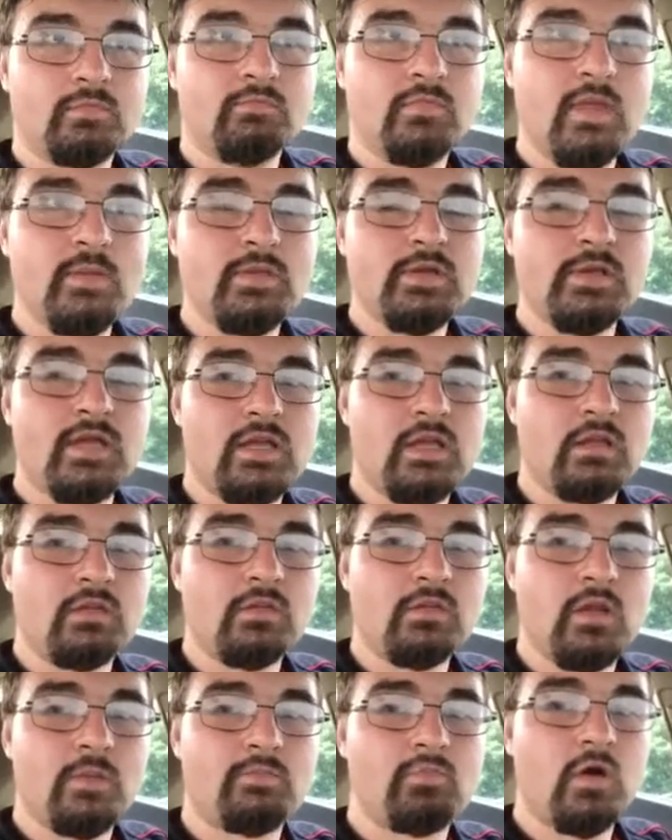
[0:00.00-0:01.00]
maybe like a
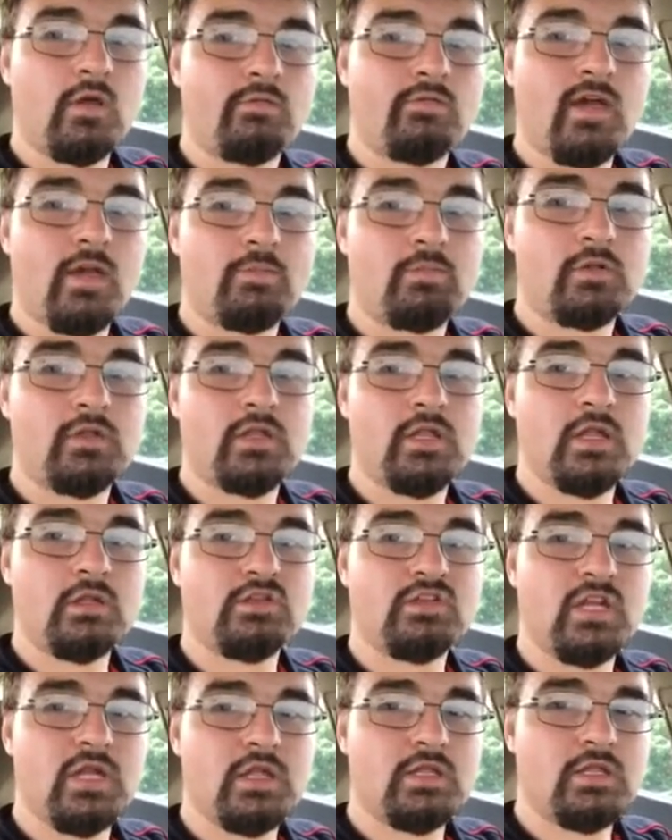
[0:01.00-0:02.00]

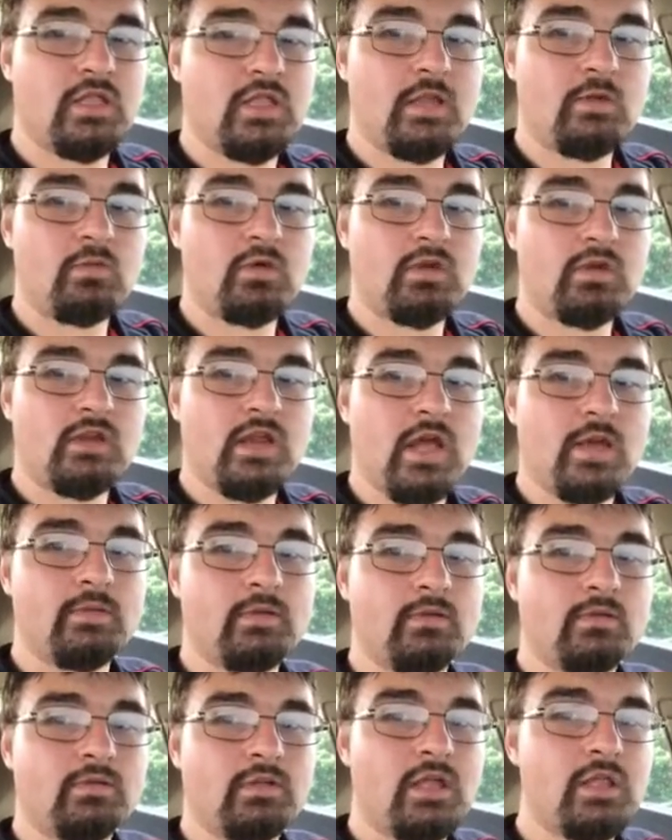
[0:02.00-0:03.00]
0.5% chance that wouldn't
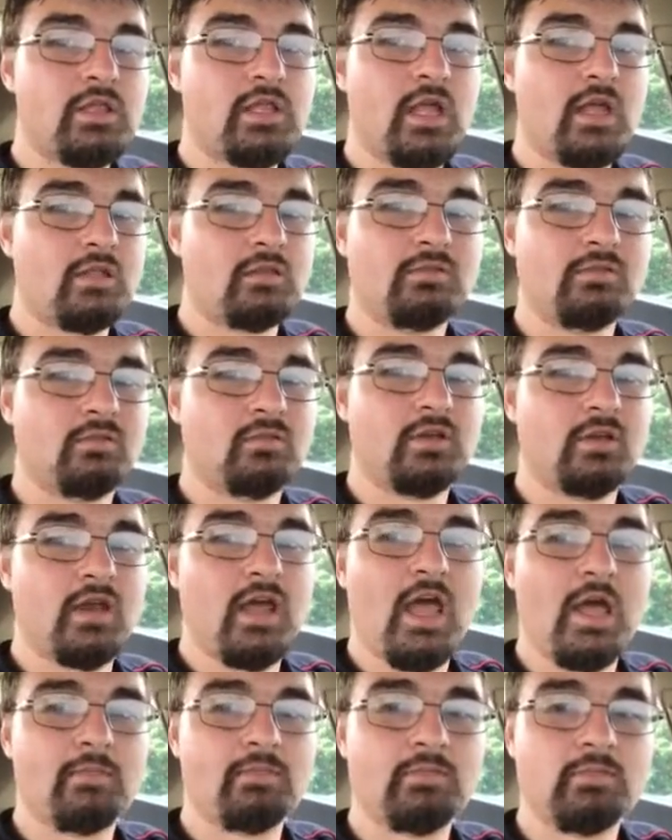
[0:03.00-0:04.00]
happen. That's not
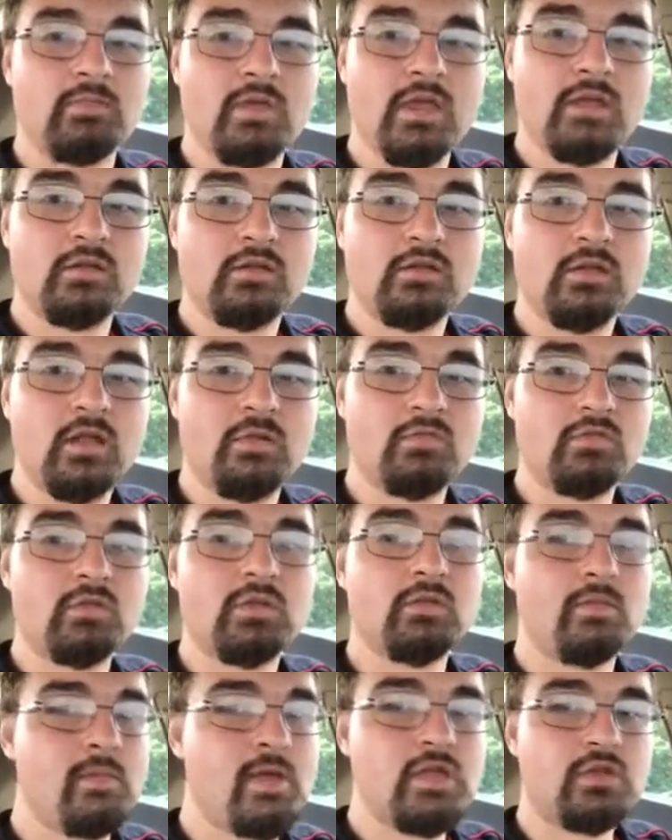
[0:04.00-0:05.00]
gonna happen, man. If they're
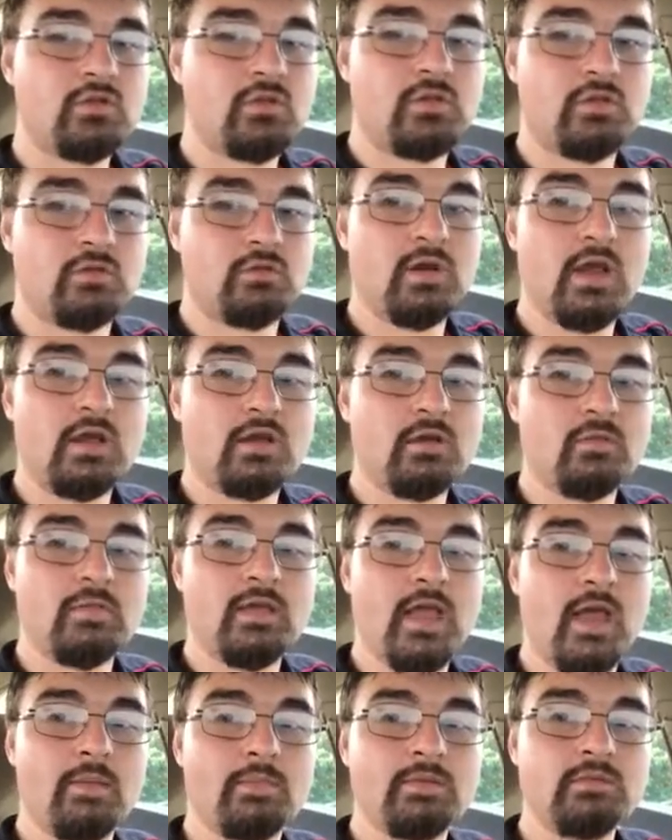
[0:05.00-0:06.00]
in the matrix, they're not gonna
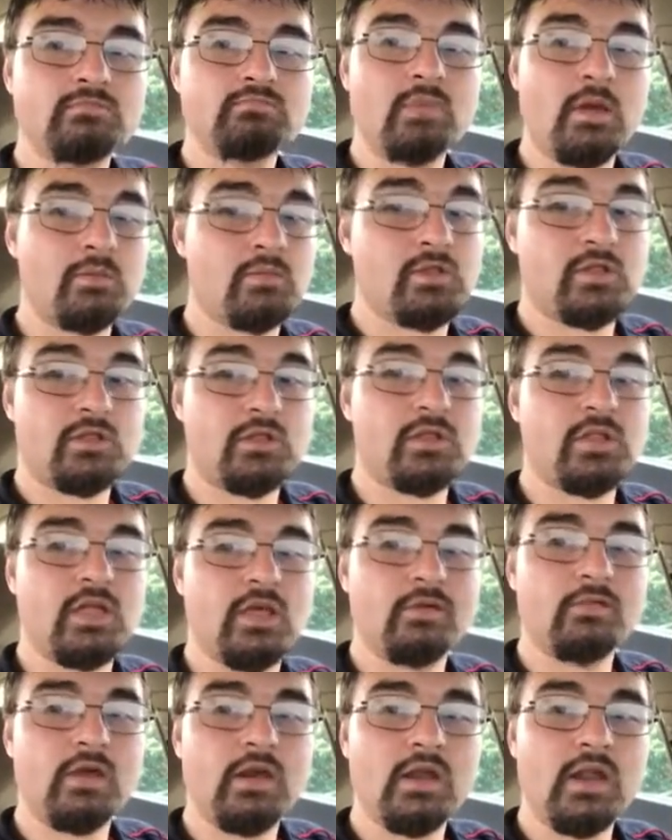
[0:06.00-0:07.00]
be happy. I'm just gonna
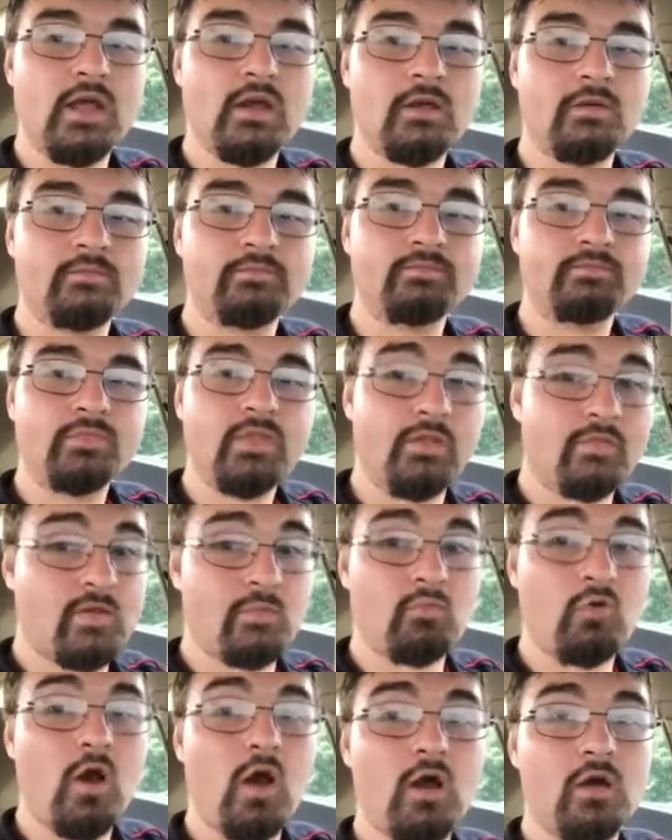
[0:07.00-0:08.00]
say that right now. If
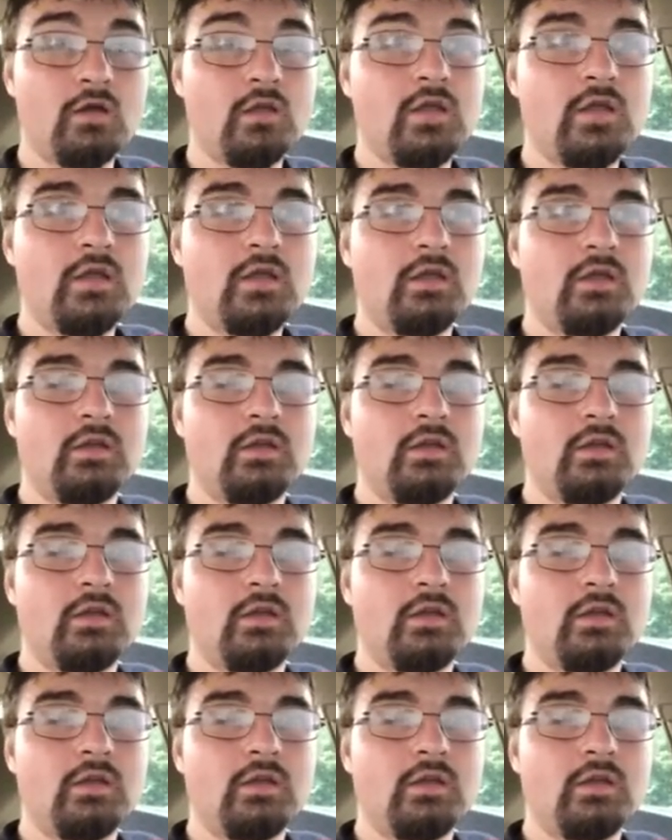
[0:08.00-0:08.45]
I'm wrong,